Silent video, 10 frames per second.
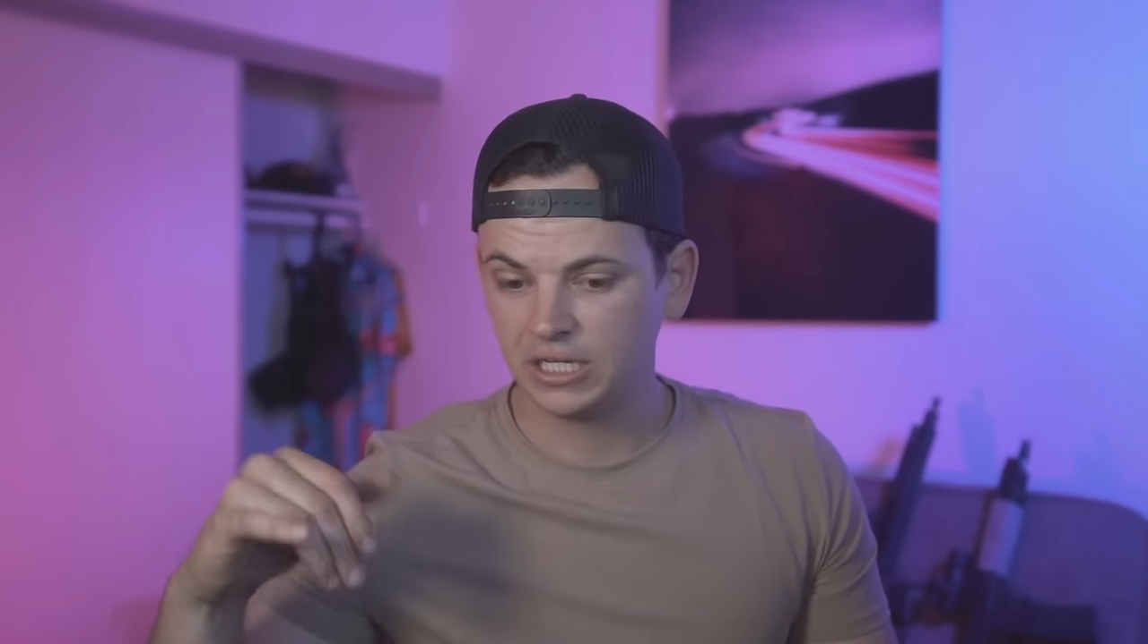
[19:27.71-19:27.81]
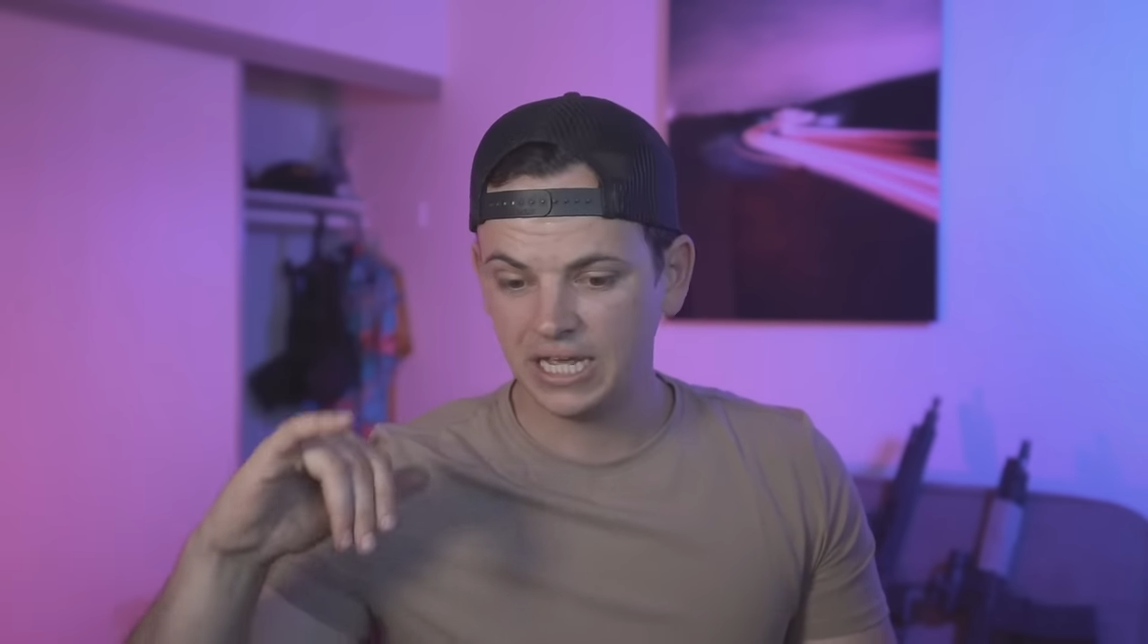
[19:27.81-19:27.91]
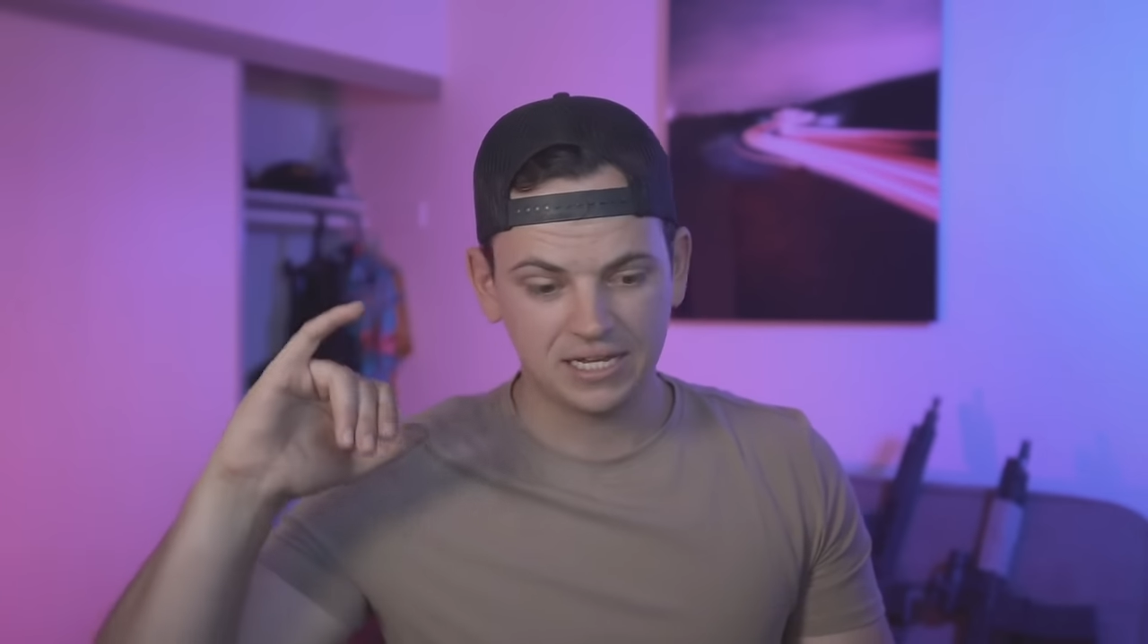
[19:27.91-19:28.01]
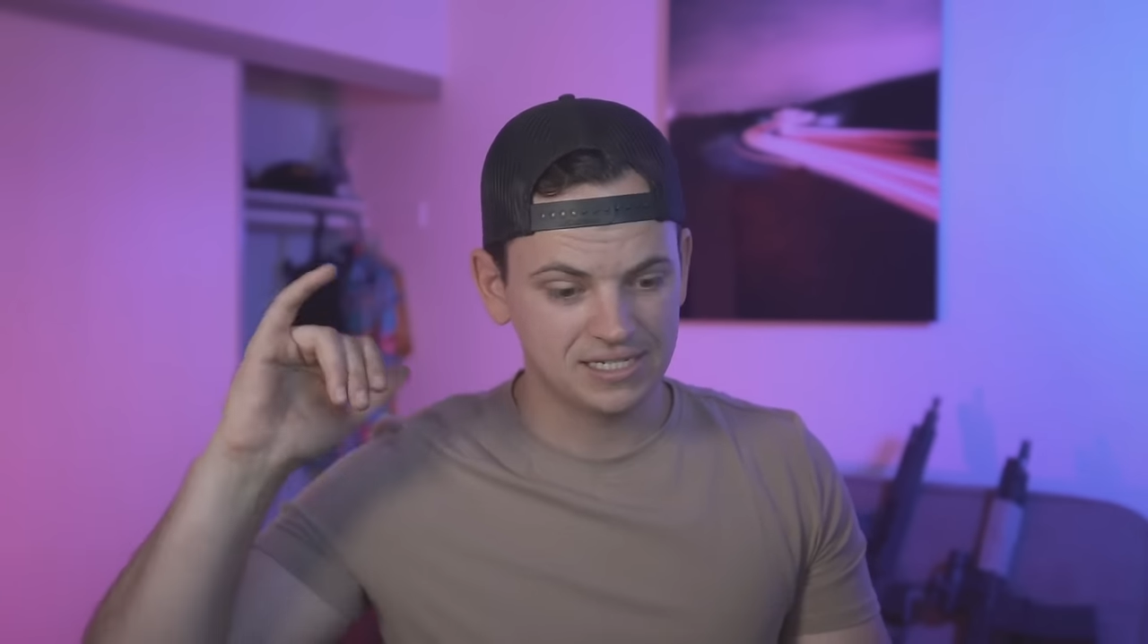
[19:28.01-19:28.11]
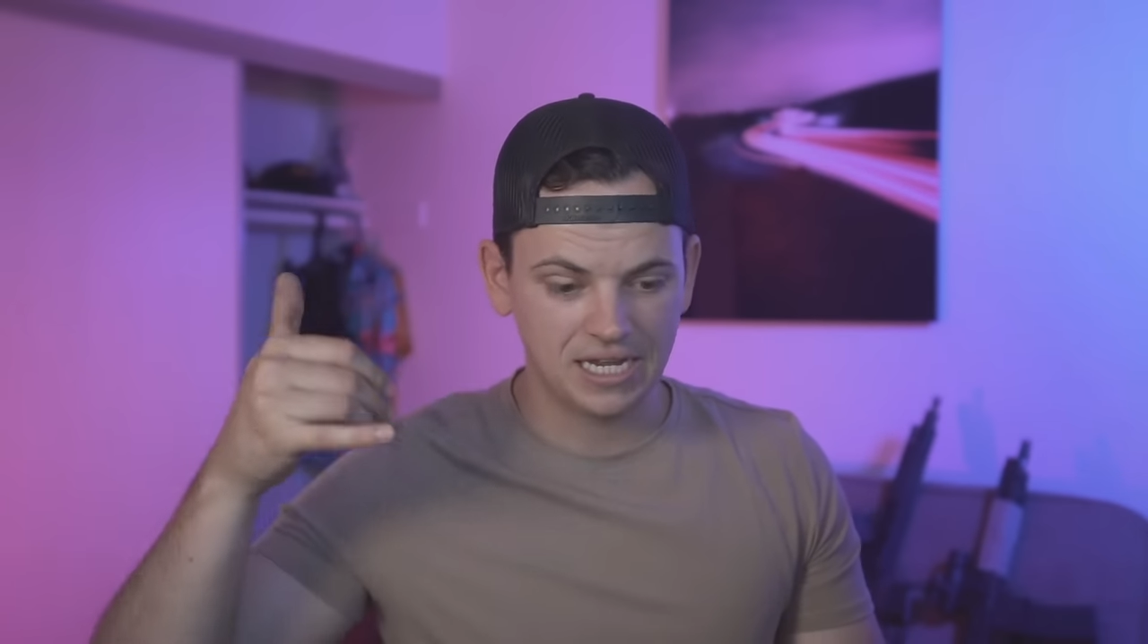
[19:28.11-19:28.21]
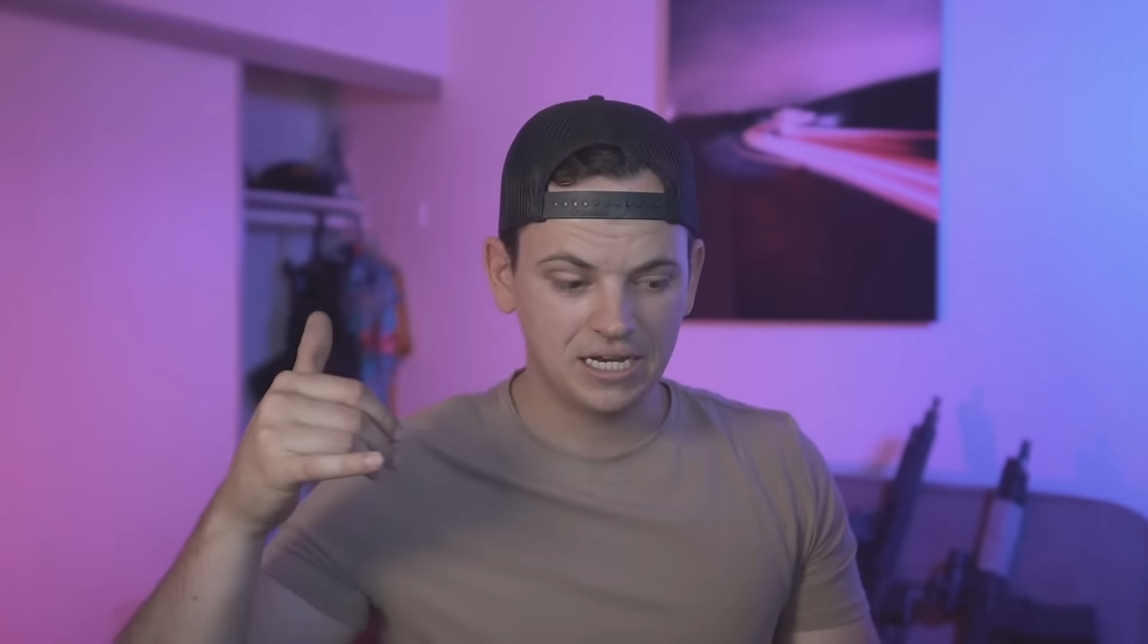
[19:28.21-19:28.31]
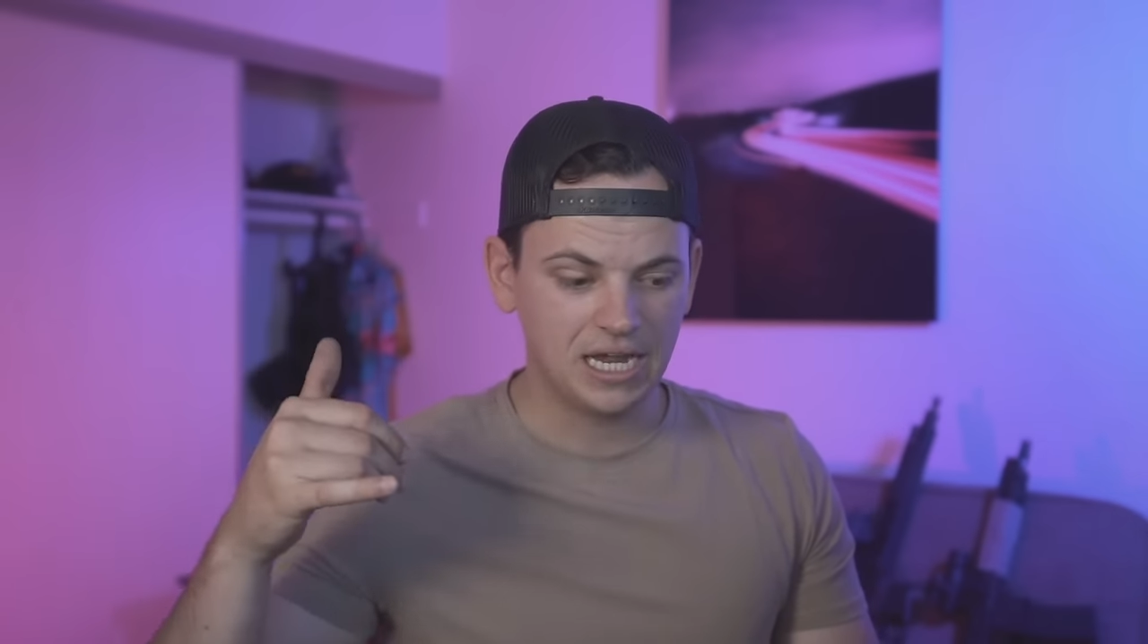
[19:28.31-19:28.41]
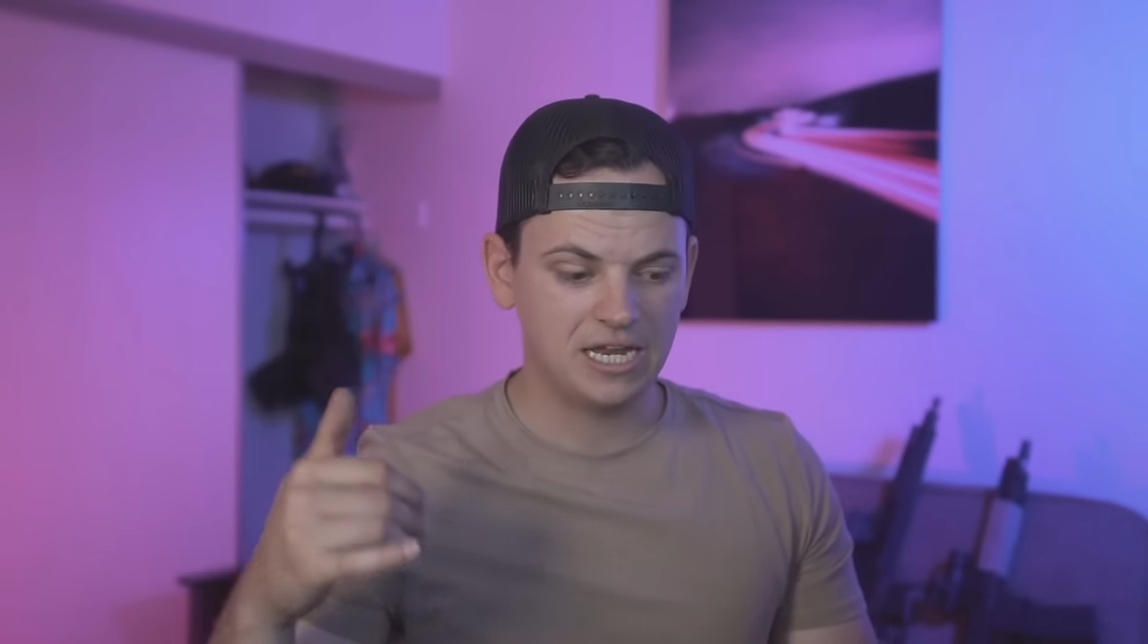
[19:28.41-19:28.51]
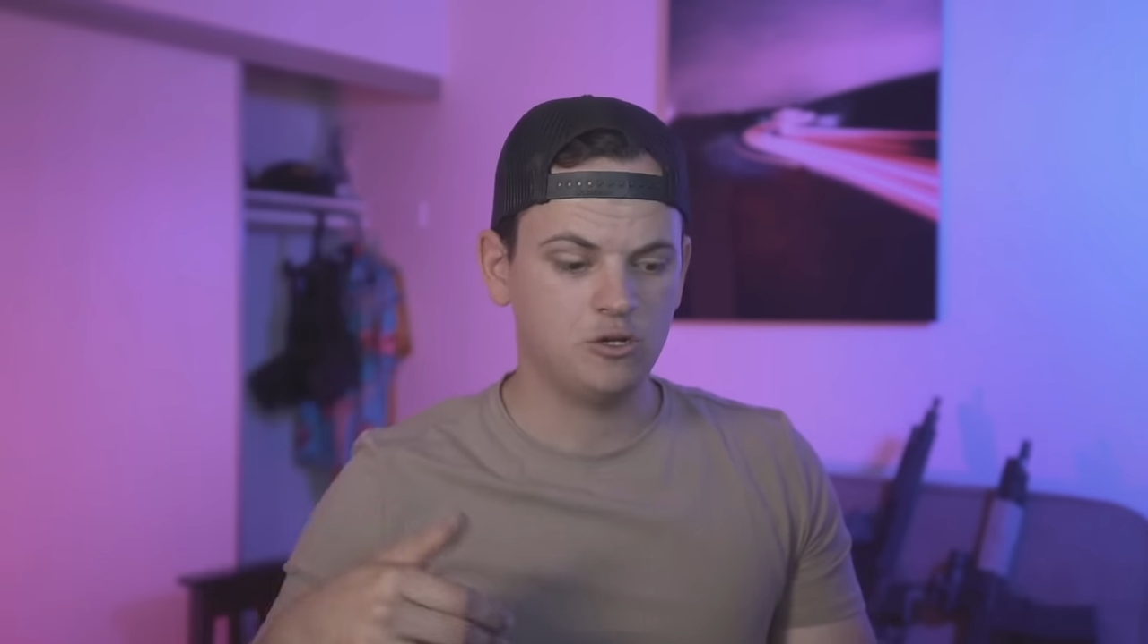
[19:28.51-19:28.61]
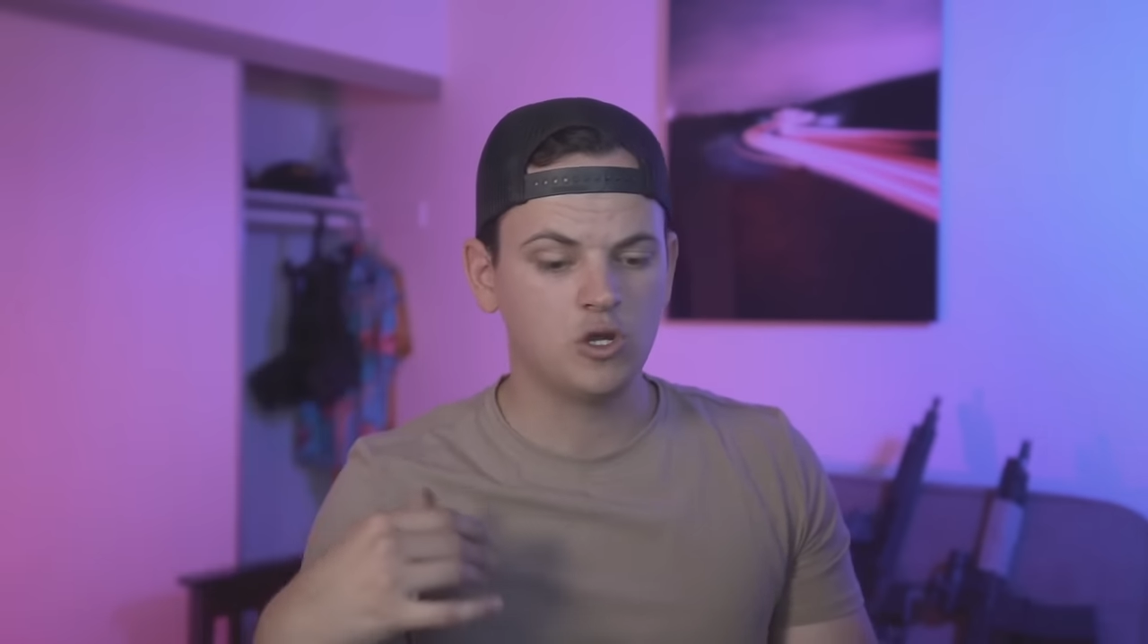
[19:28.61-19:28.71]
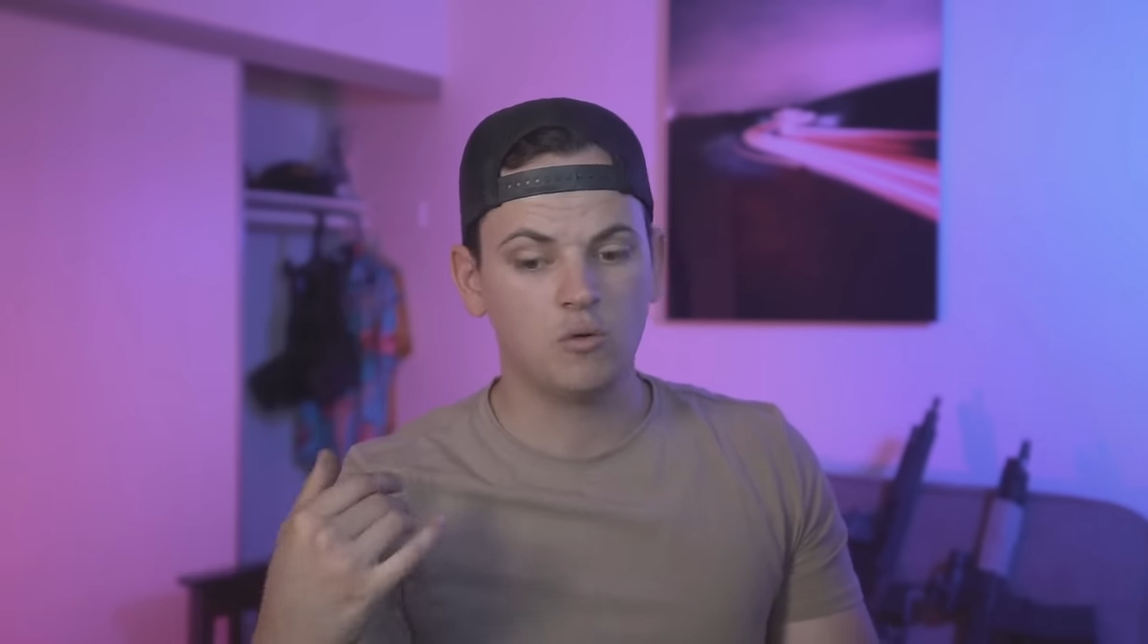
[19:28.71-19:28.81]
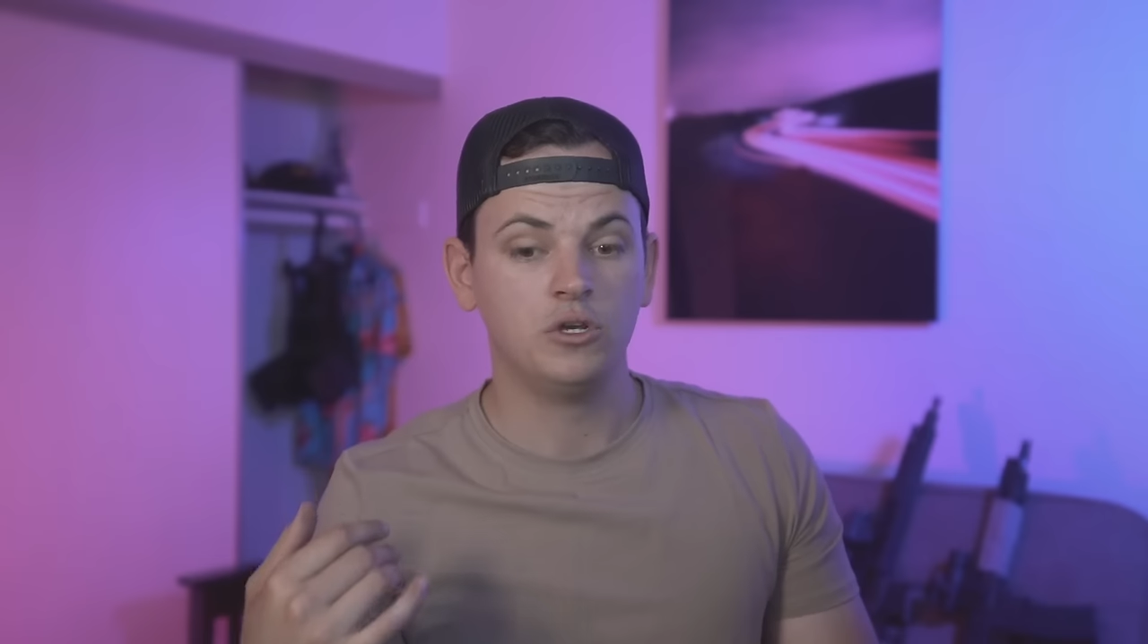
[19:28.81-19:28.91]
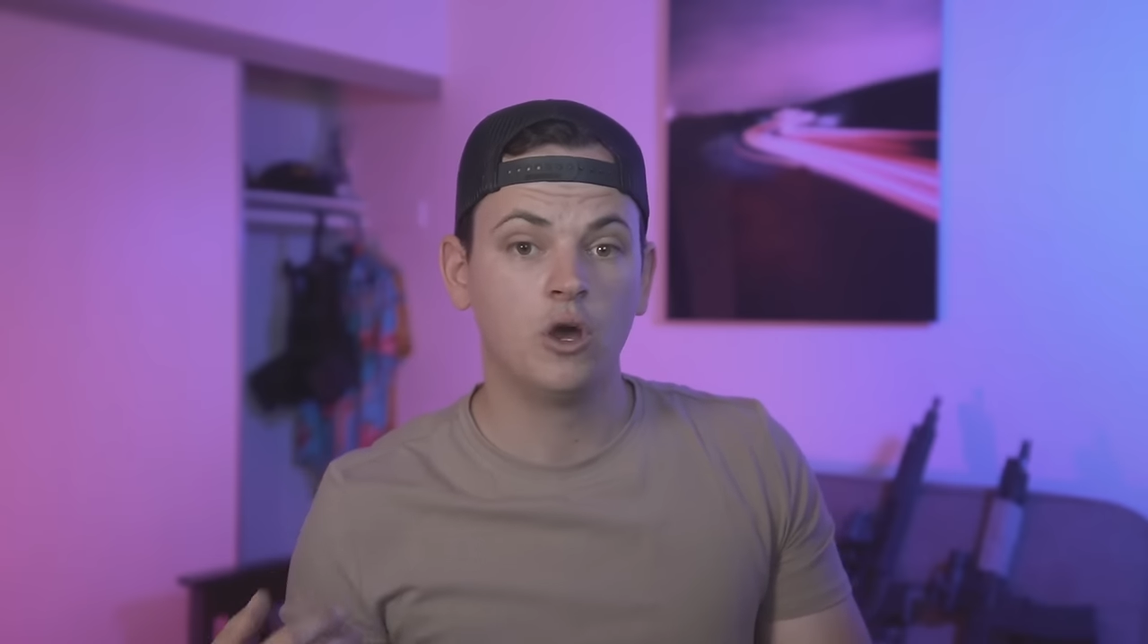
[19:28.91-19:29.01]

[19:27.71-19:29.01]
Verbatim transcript: kicks in and you don't